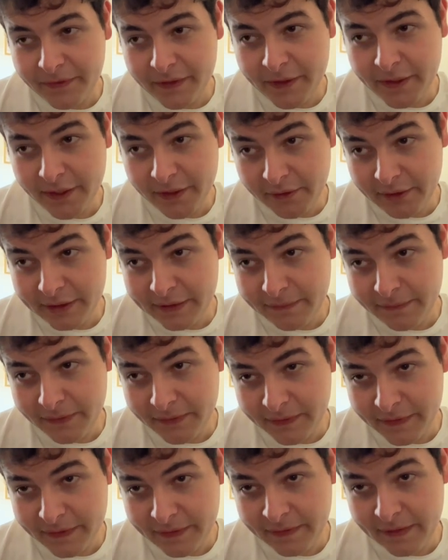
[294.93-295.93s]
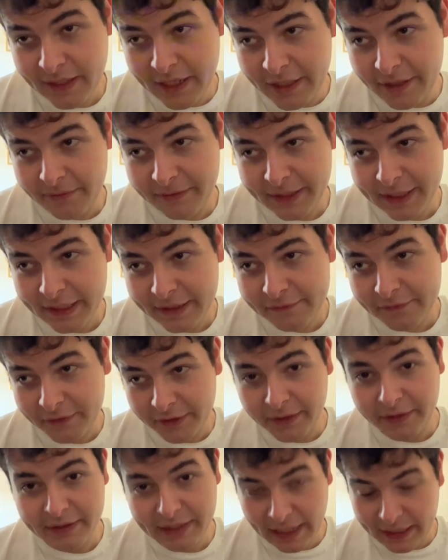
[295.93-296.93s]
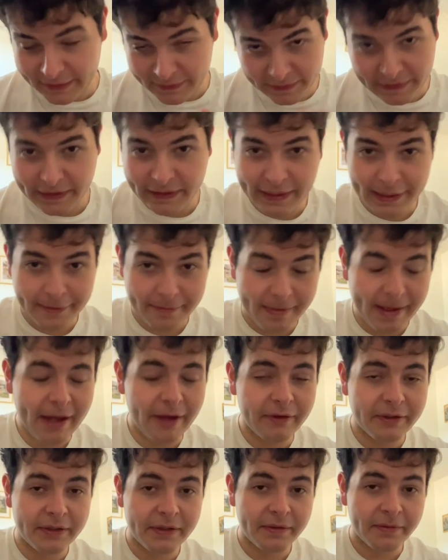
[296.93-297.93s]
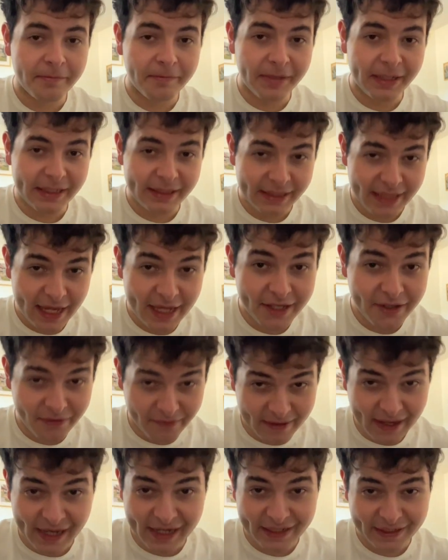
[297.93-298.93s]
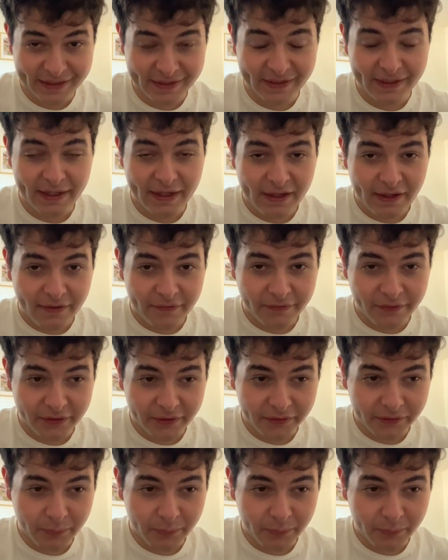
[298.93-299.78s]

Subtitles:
it's for, things for you guys to think about. But thank you guys for